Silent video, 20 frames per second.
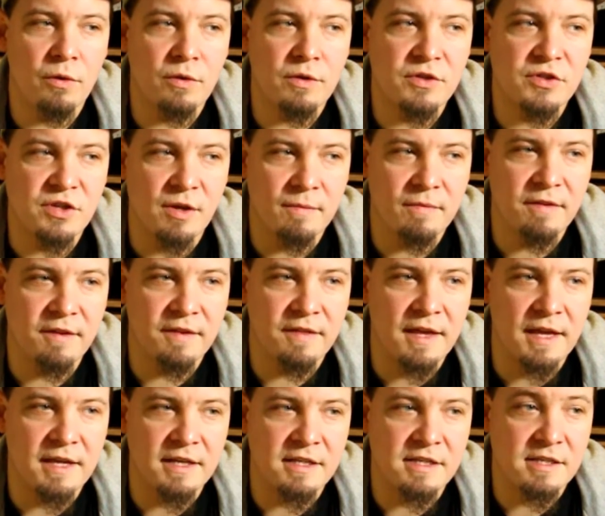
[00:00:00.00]
something
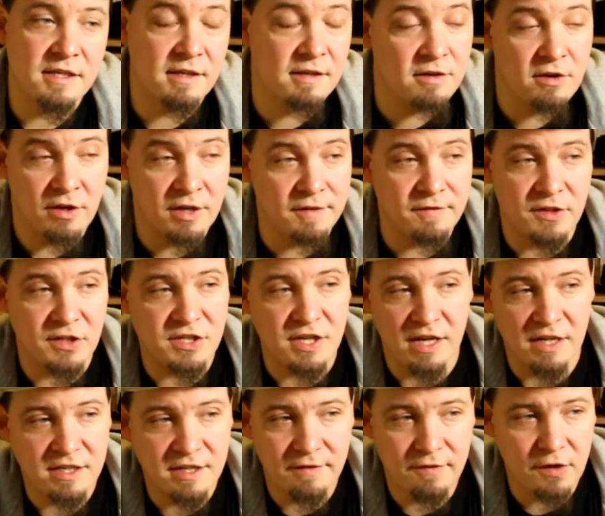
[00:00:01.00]
that is not even
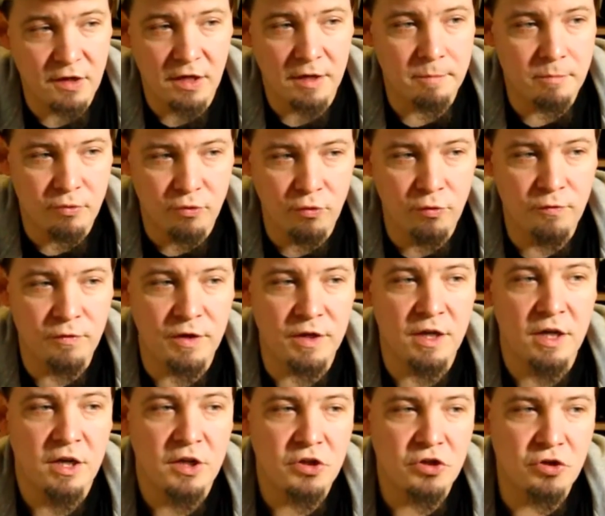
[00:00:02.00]
scientifically
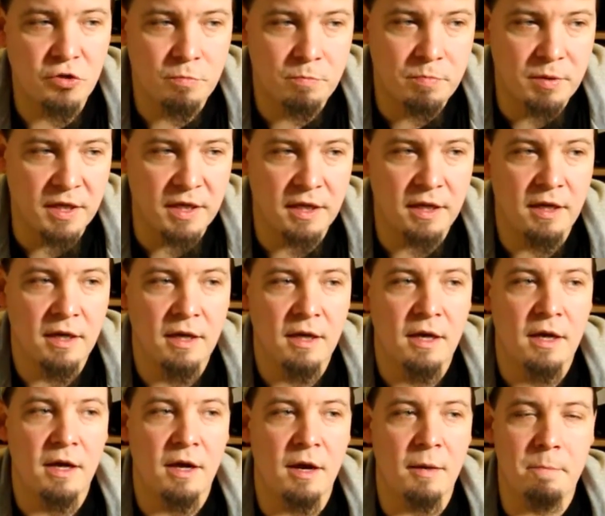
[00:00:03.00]
proven to be
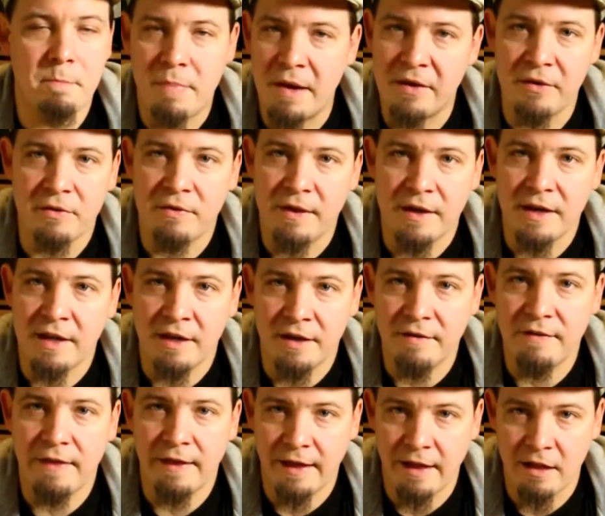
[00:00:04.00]
better than
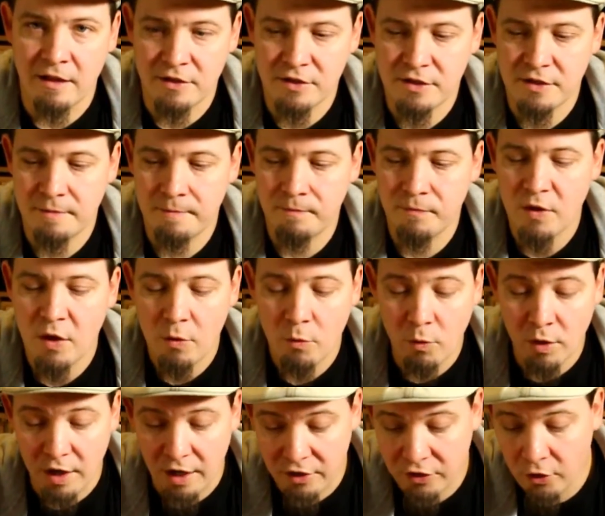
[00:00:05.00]
anything else.
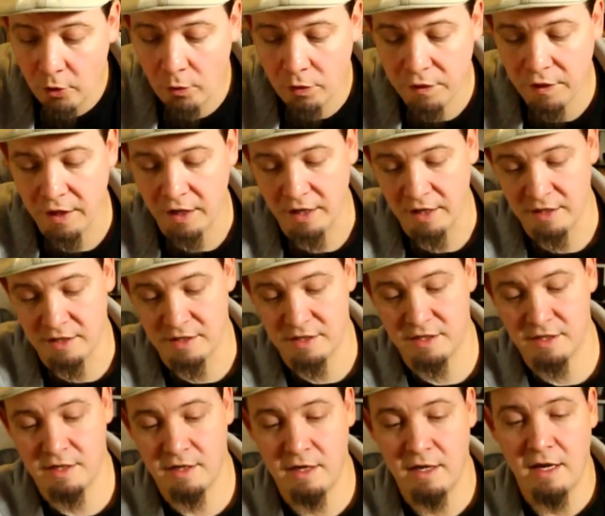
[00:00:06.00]
What I do think
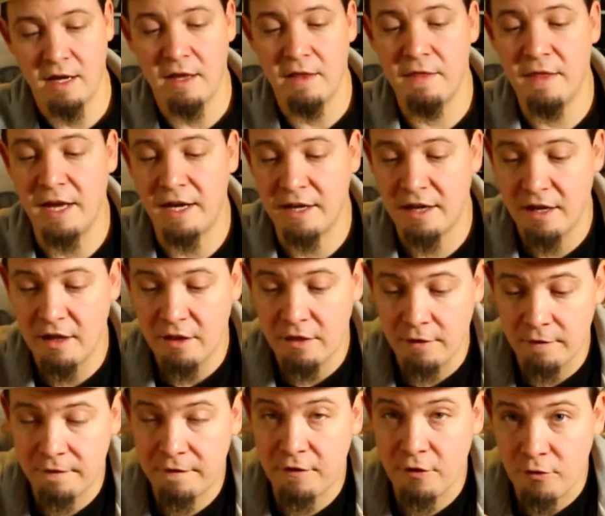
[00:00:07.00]
is that
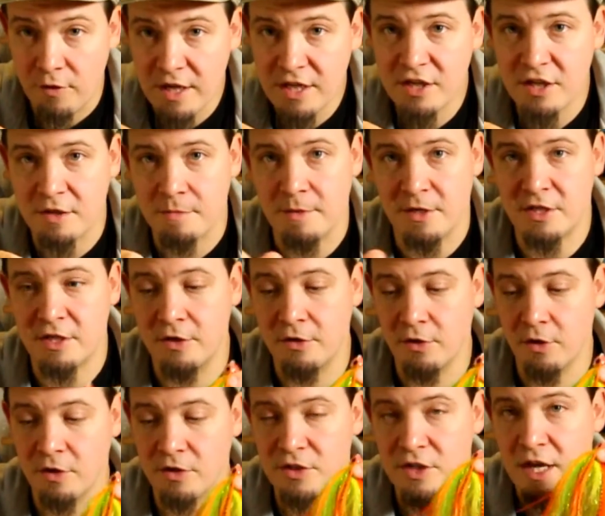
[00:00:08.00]
the fluorescent
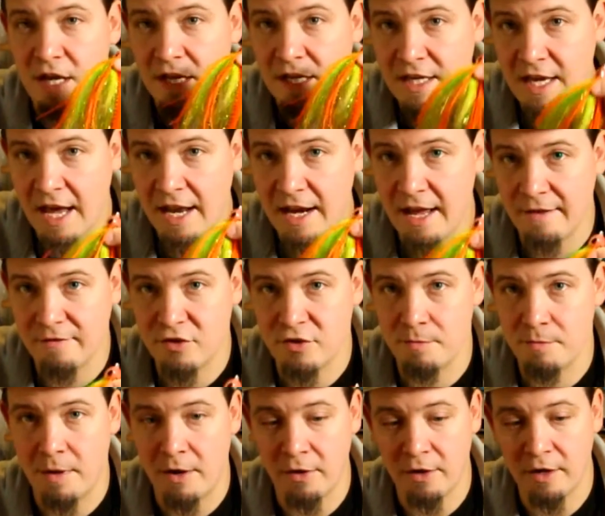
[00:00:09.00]
materials can have
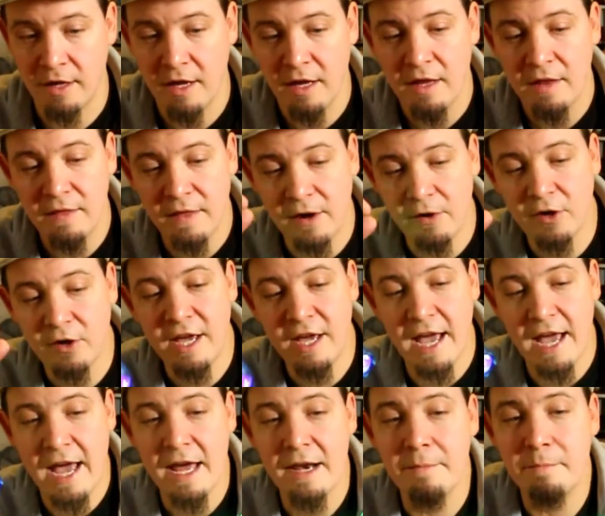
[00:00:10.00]
some merit. There
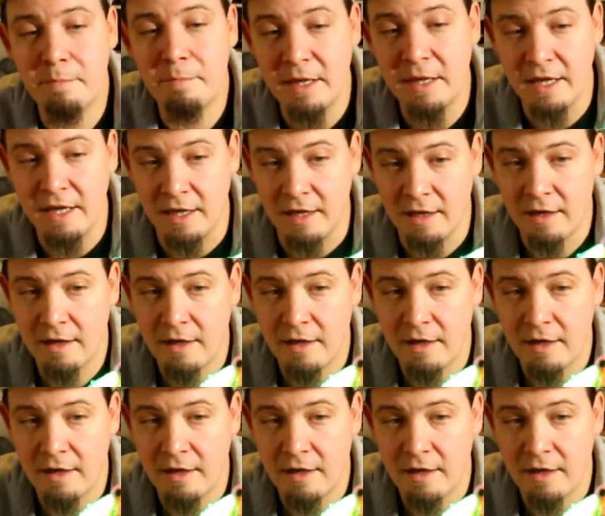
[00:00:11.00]
can be